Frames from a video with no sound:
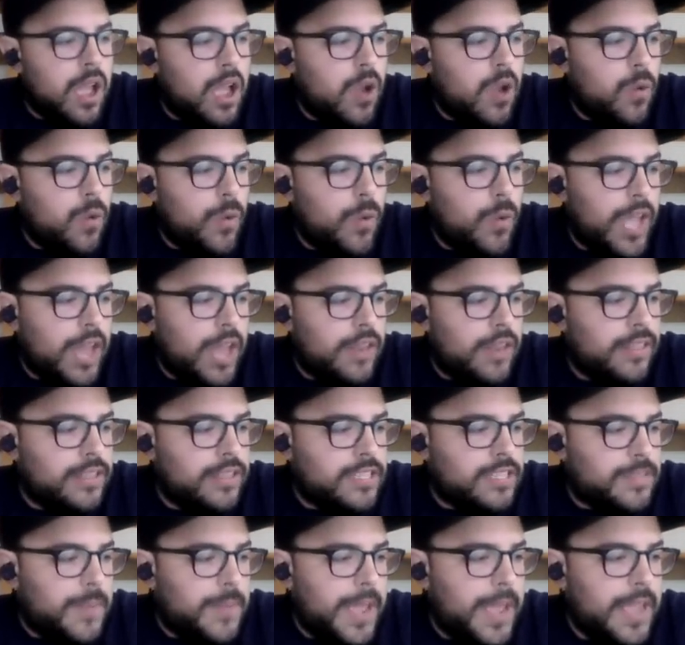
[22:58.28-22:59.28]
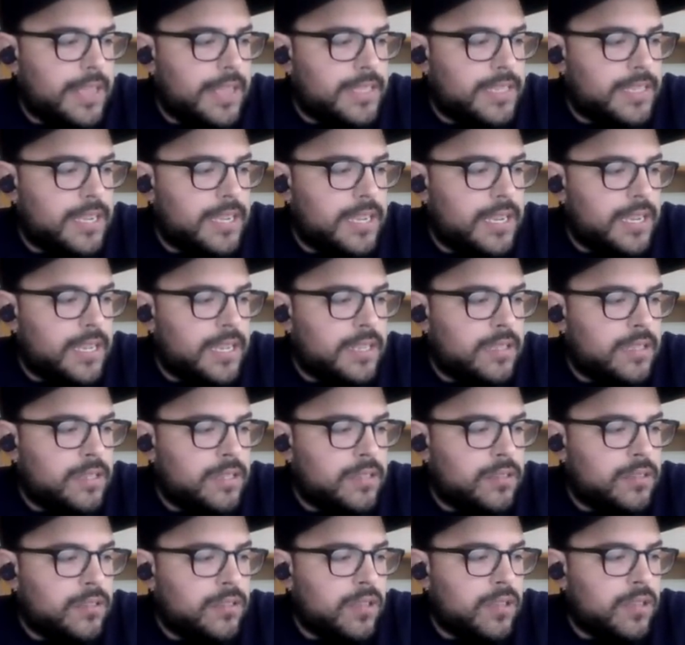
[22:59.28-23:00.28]
we got into space
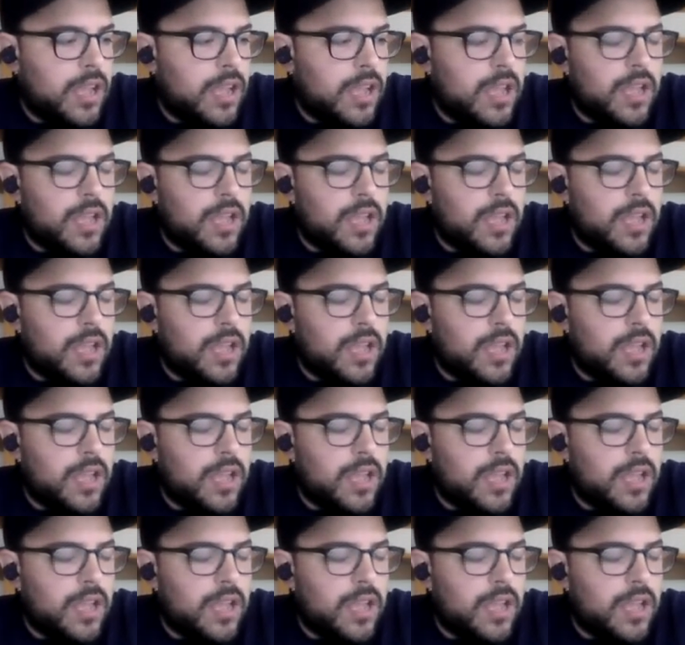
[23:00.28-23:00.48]
in